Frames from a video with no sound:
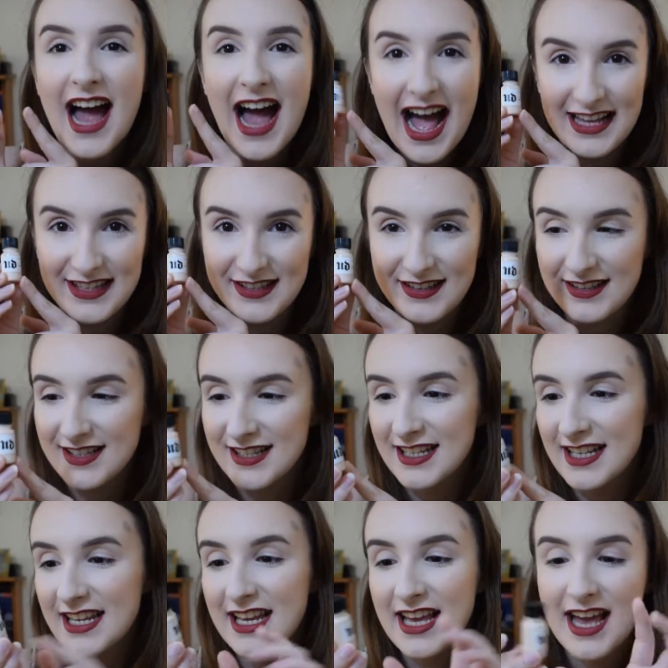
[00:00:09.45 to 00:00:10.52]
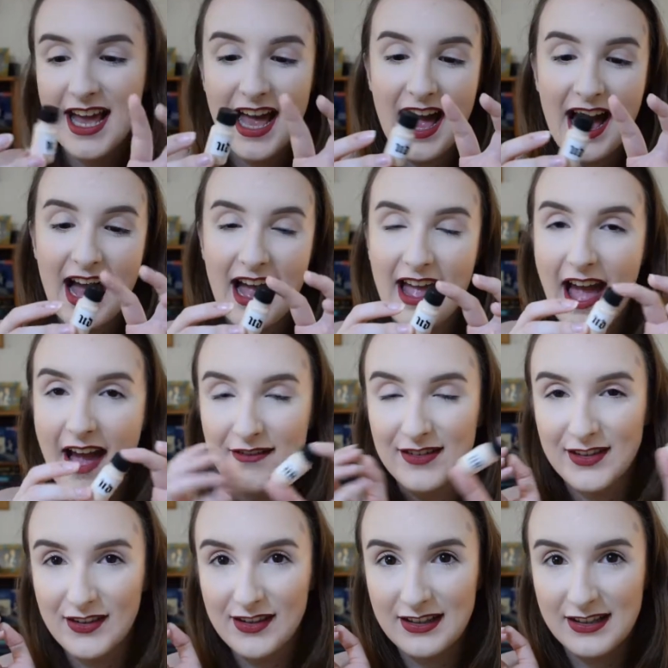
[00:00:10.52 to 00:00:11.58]
As you can see, I have
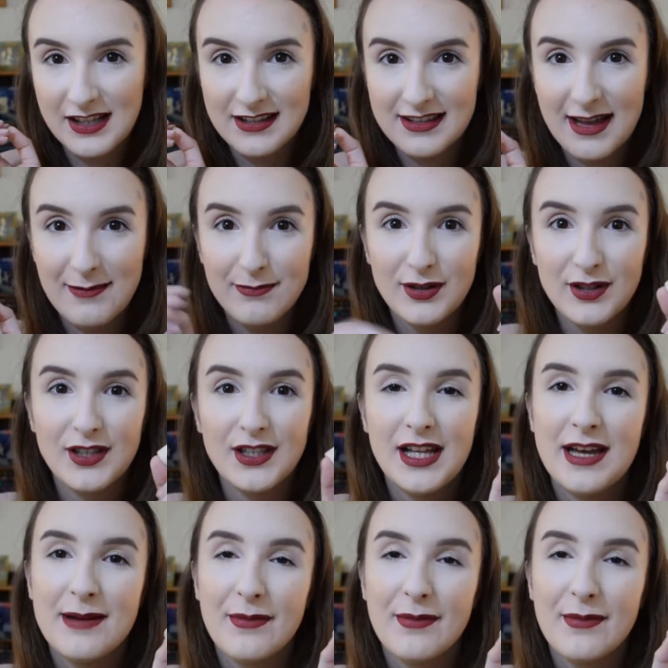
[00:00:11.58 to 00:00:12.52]
another little sample,